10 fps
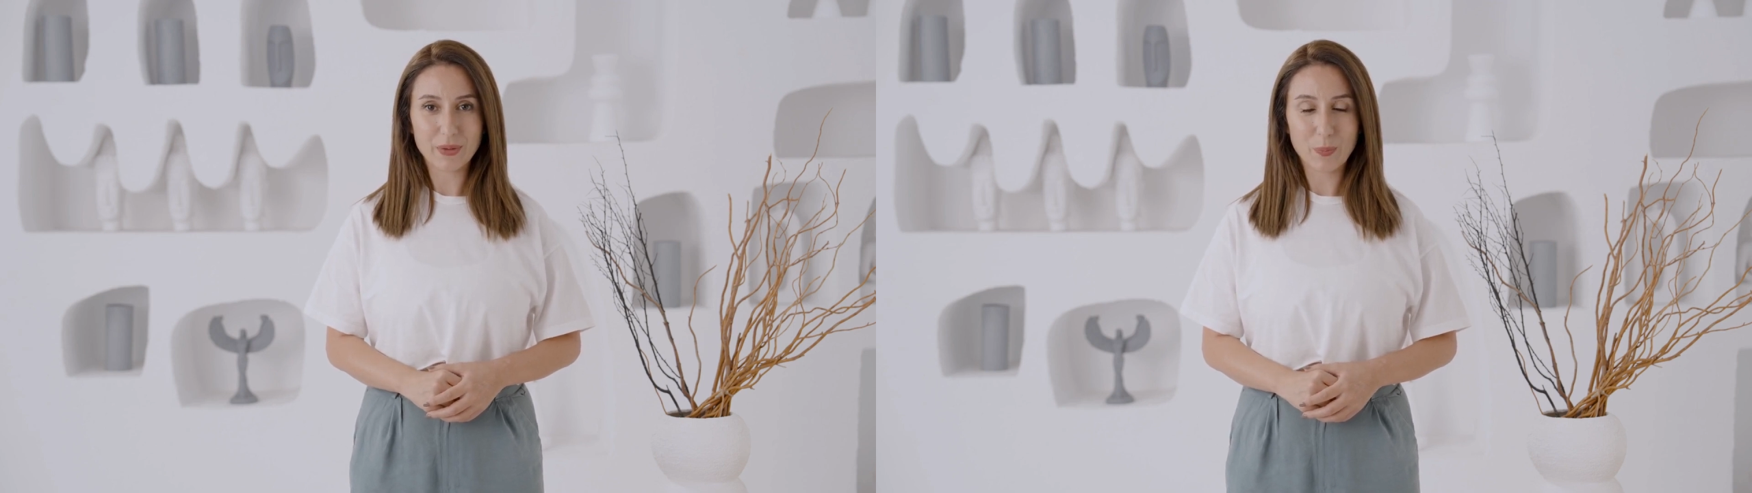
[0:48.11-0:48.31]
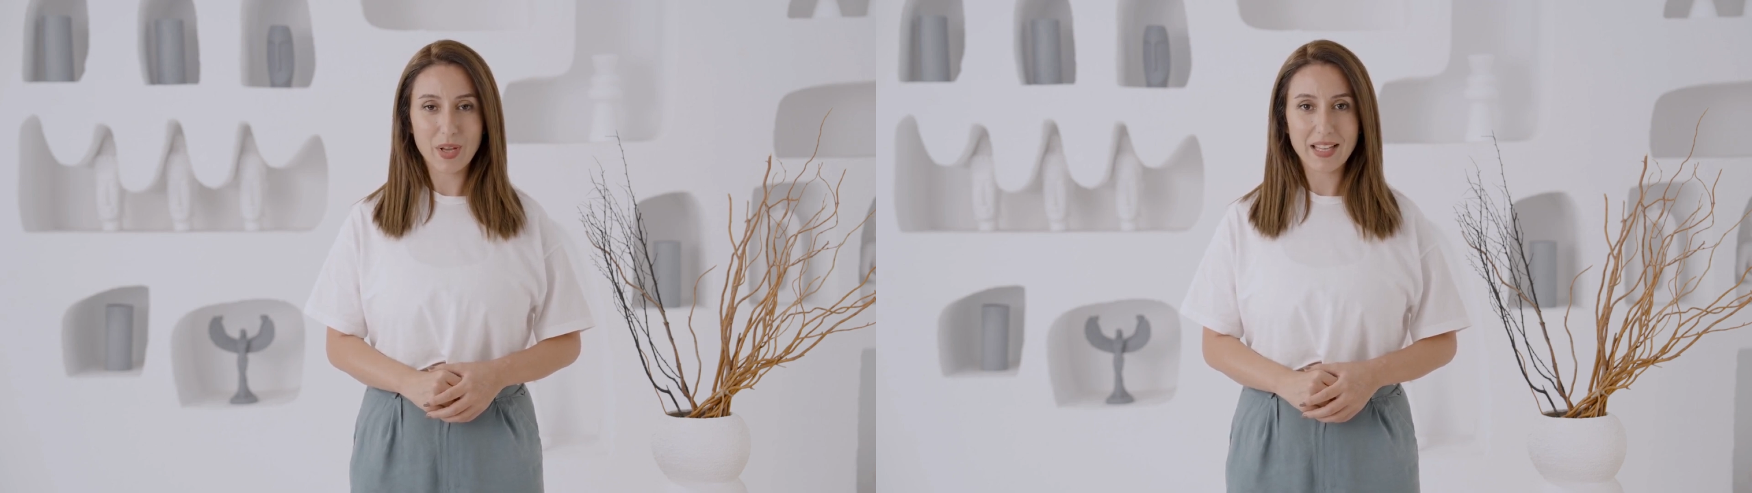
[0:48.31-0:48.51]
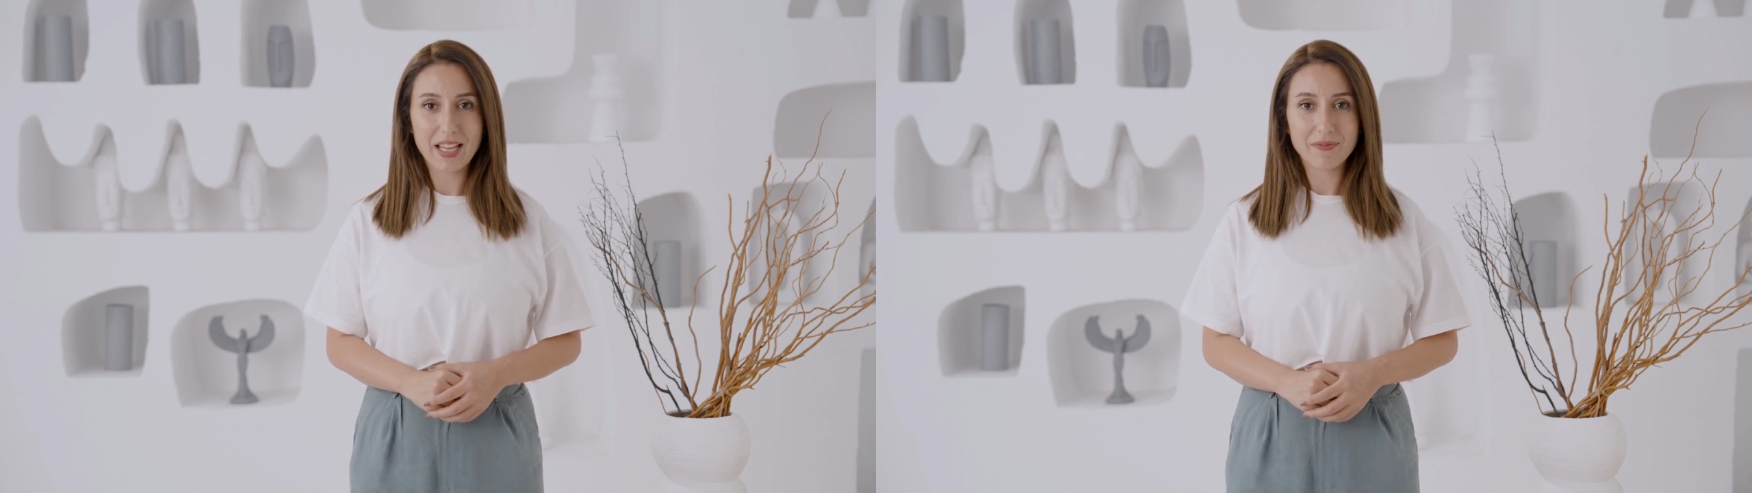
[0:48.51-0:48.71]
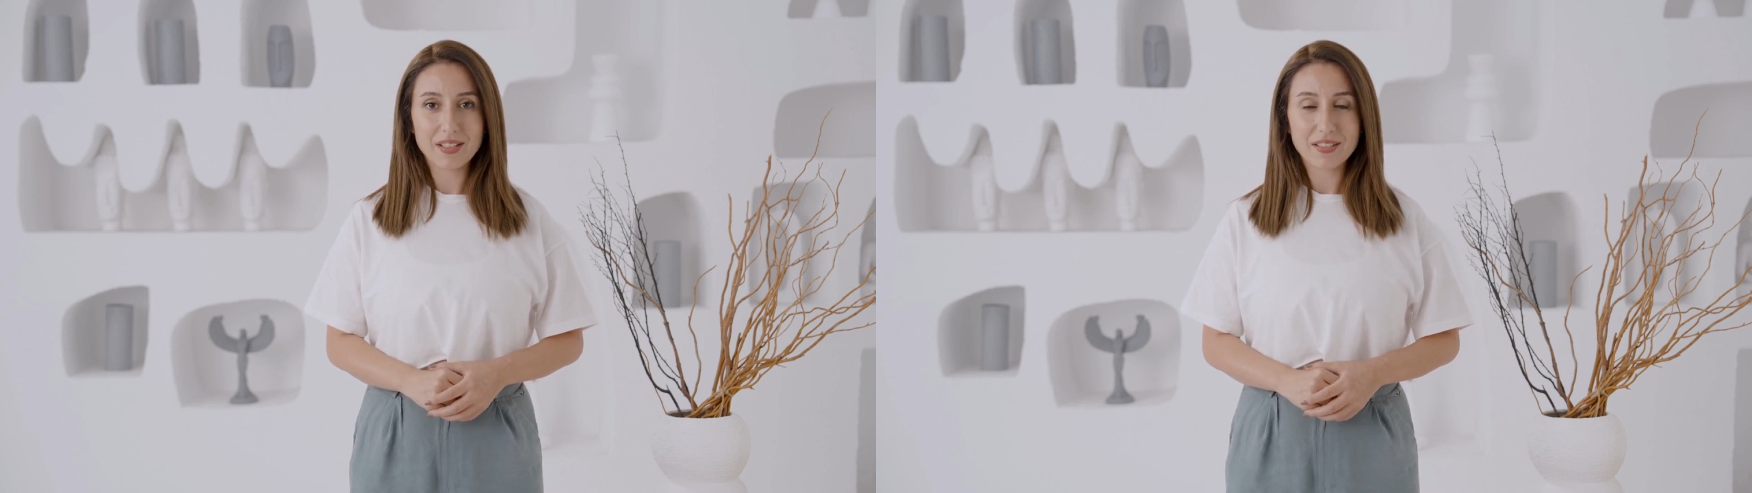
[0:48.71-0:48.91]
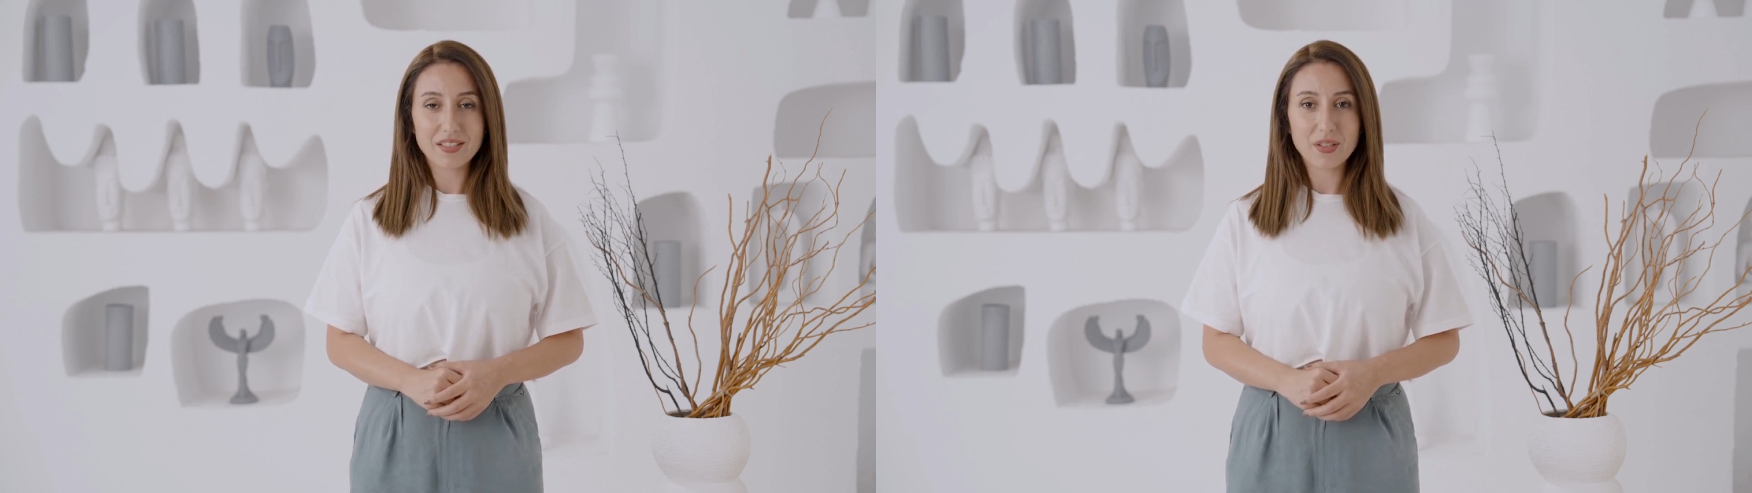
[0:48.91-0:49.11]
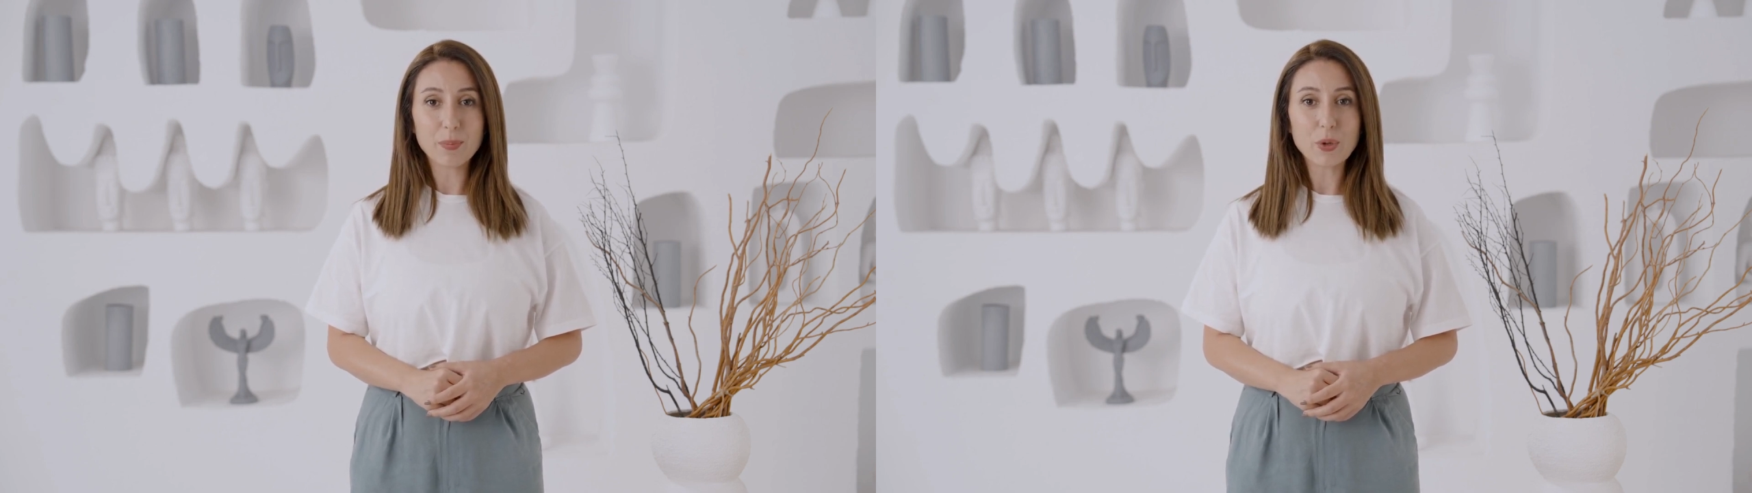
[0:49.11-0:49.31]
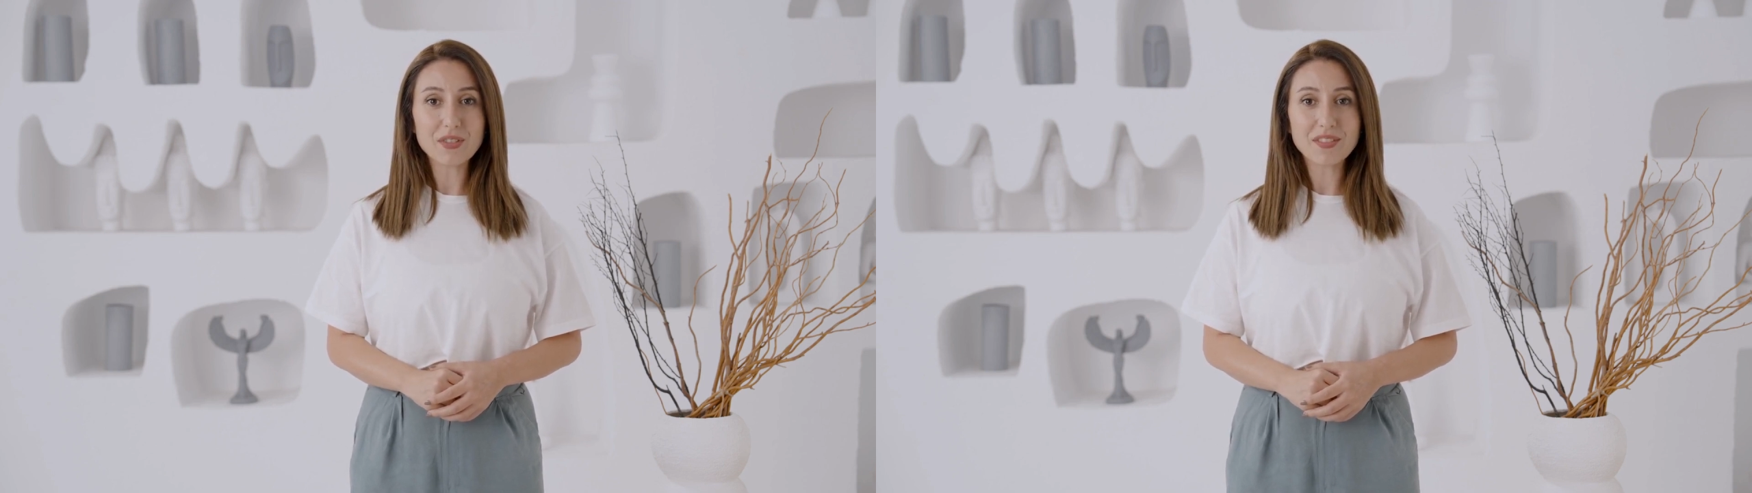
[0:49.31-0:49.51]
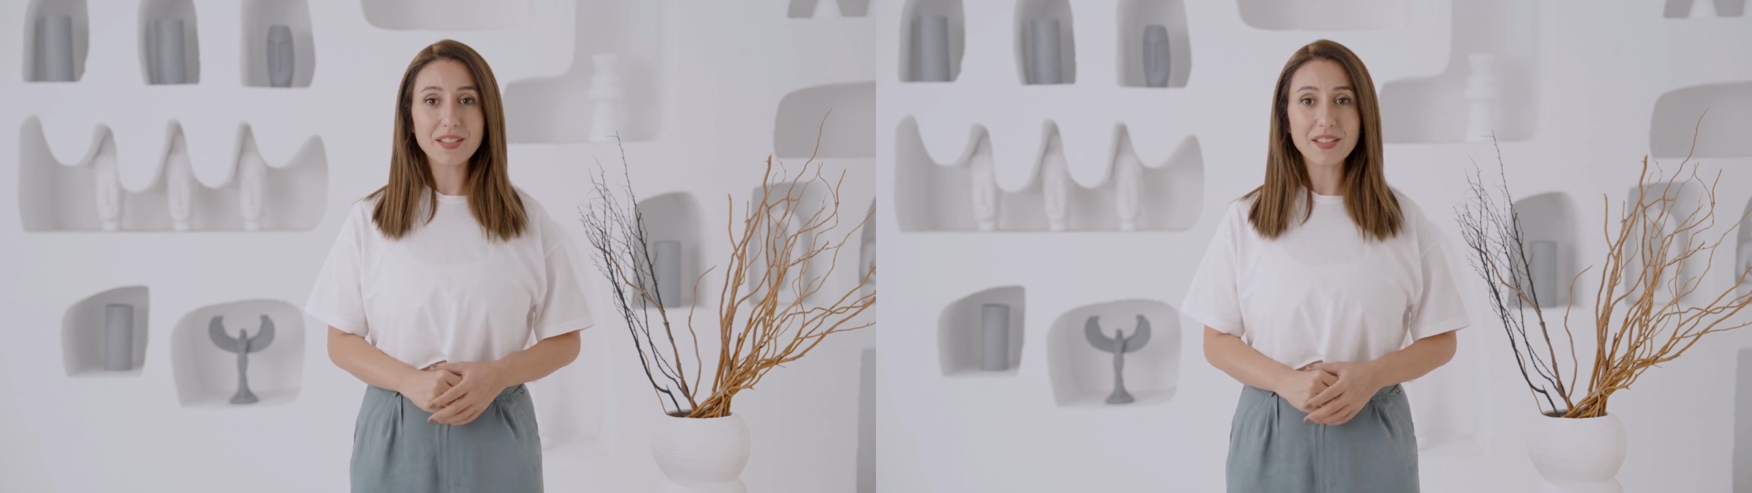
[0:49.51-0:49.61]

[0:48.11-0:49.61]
"What evidence supports